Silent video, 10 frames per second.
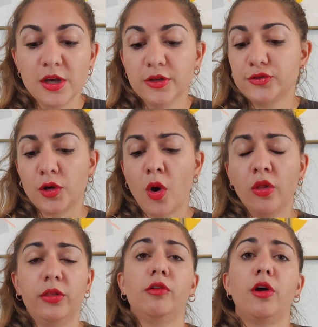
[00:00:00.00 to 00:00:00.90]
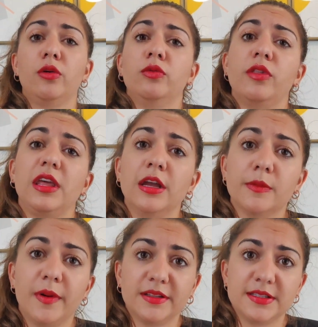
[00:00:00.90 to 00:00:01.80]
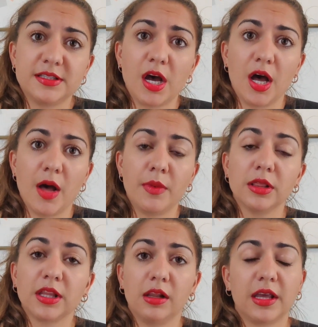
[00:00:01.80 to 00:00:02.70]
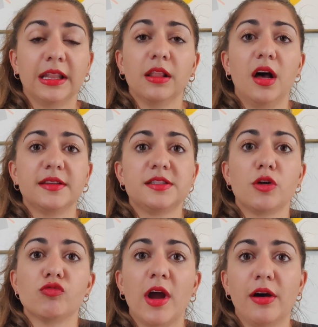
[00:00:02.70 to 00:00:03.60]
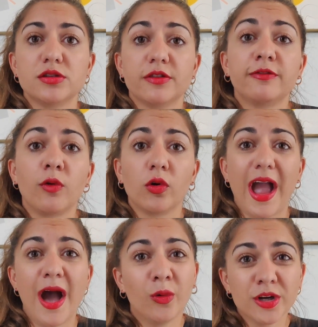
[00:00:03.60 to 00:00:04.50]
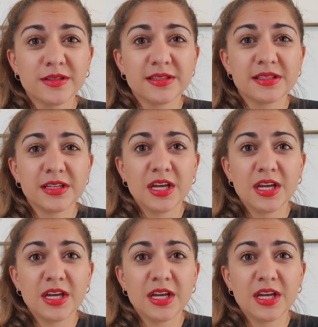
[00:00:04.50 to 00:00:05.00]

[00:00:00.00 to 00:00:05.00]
So on their own, the earbuds can last around 4 hours,